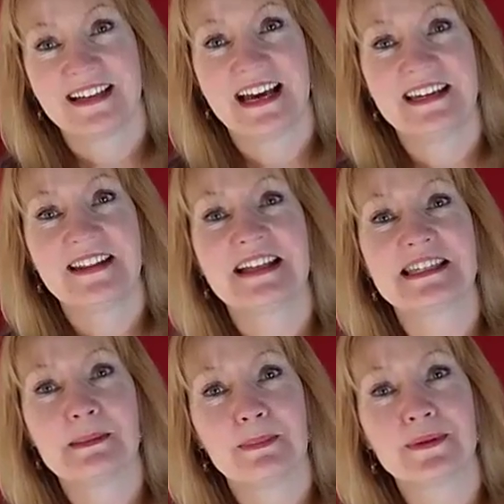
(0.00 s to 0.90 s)
And in that
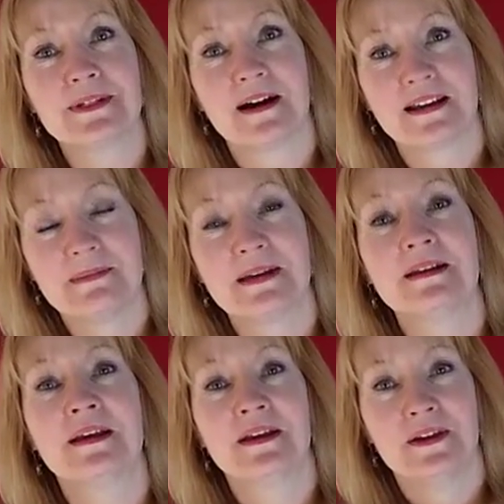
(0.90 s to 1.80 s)
simple document,
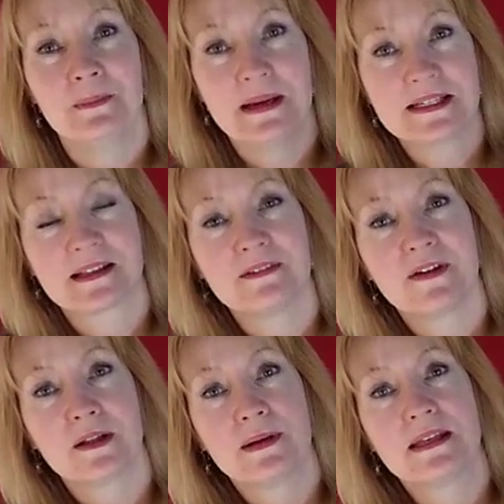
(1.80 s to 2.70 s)
you're basically
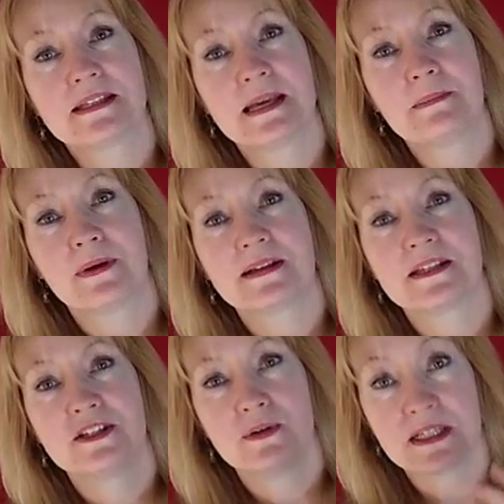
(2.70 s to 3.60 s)
following the same
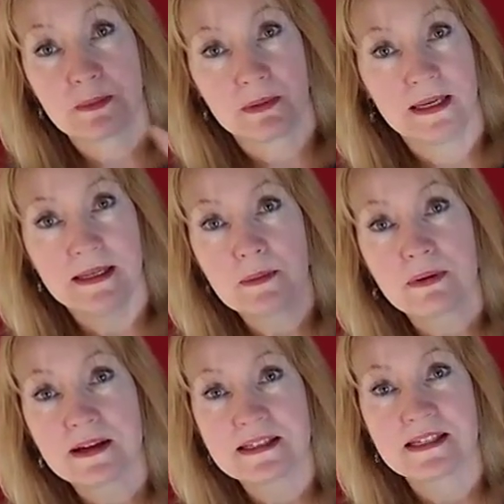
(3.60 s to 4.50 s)
process. You explain the
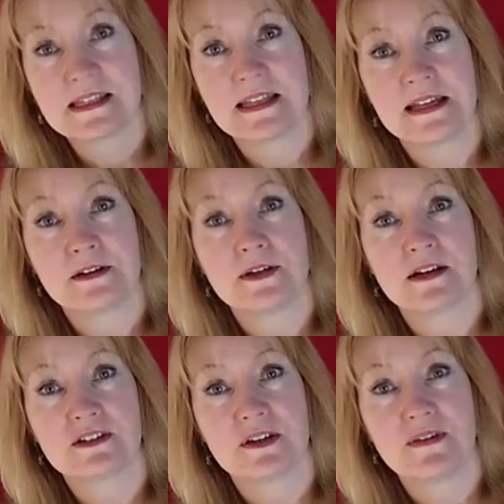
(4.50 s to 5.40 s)
process in the
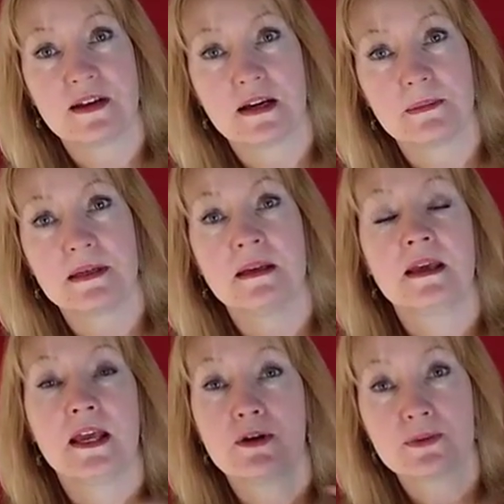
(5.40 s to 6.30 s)
introduction of the document.
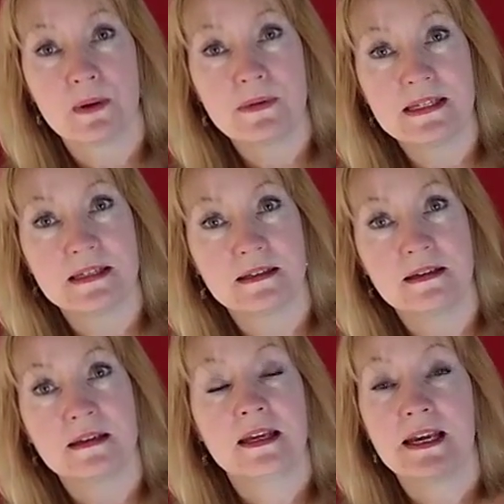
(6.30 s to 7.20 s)
Here's what we did.
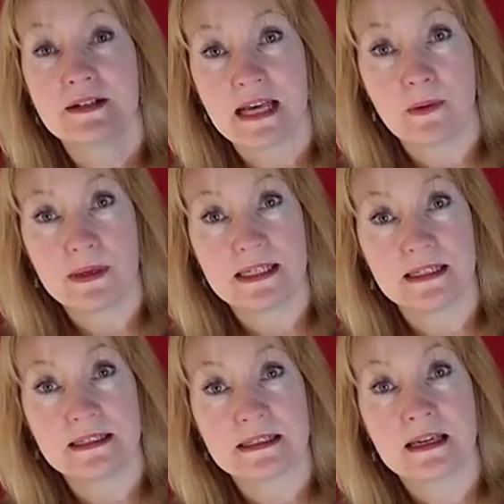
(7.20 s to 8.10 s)
Here's how we did
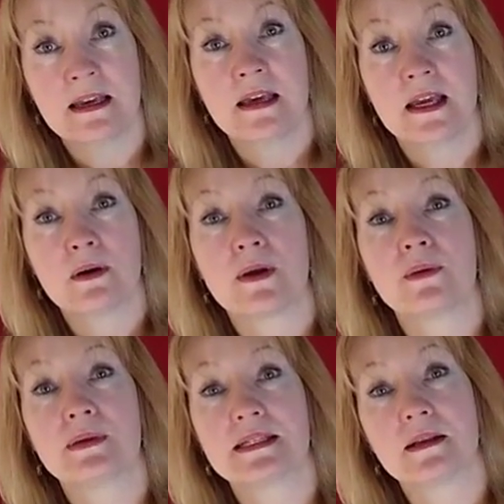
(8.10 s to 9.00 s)
it. Here are the
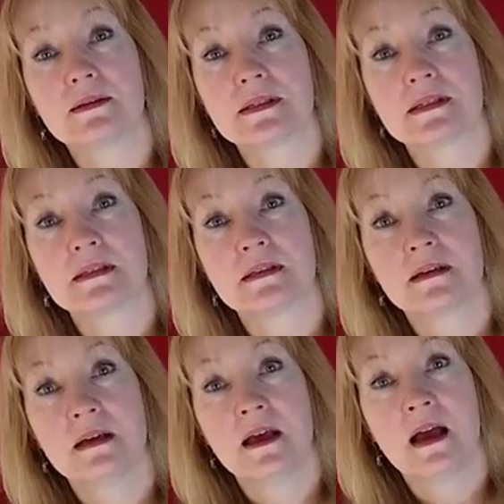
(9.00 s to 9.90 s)
results.
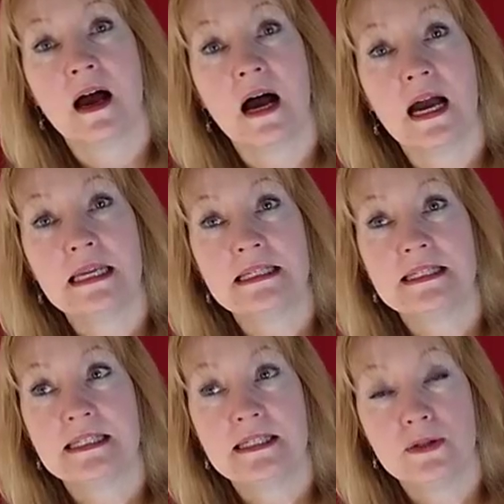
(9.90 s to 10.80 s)
I
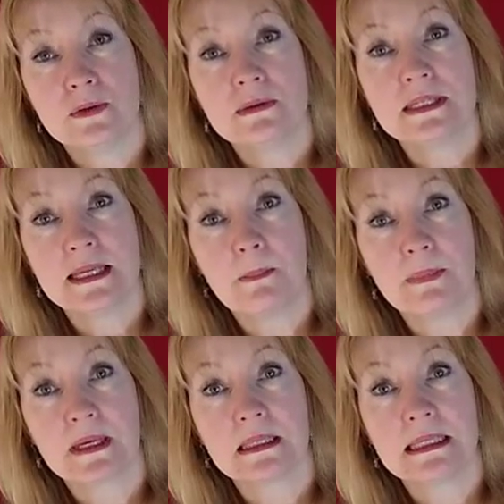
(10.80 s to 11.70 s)
do
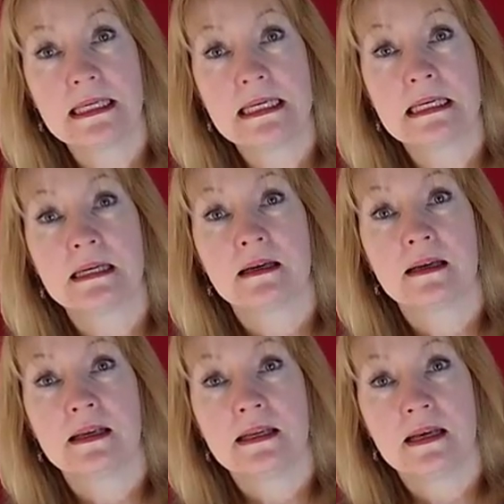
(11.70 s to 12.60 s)
typically
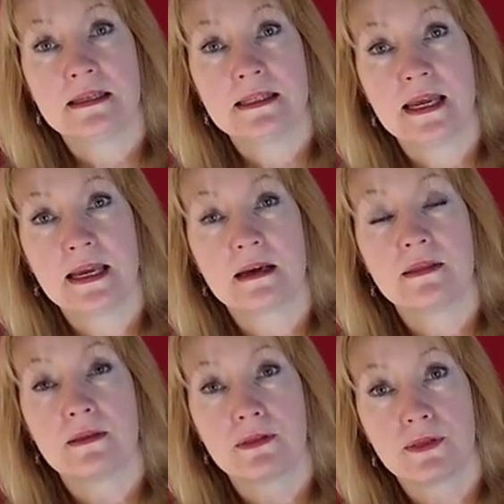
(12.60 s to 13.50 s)
take
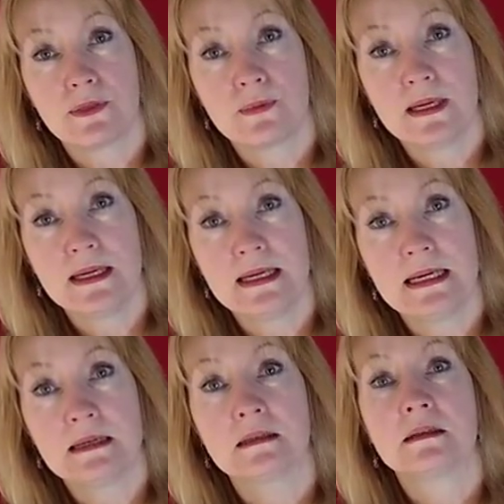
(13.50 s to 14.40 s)
the 3